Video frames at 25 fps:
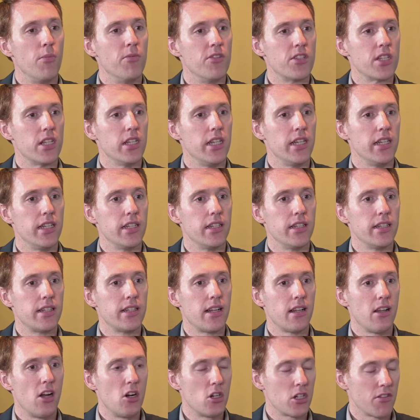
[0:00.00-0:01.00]
obviously
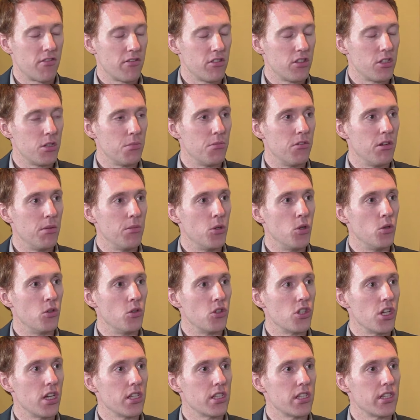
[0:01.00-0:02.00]
clerked for a Supreme Court
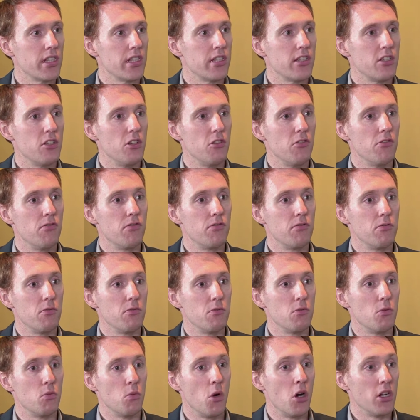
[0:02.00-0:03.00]
justice, you've
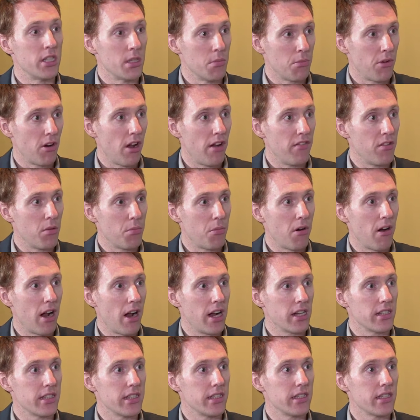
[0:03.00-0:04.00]
worked in private
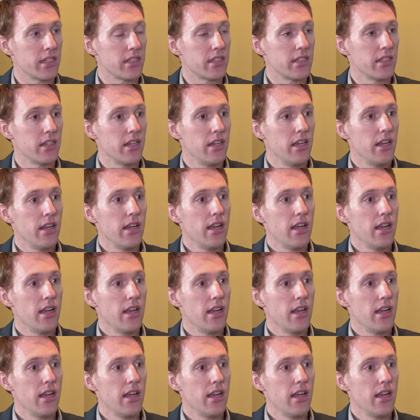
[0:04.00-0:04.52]
practice.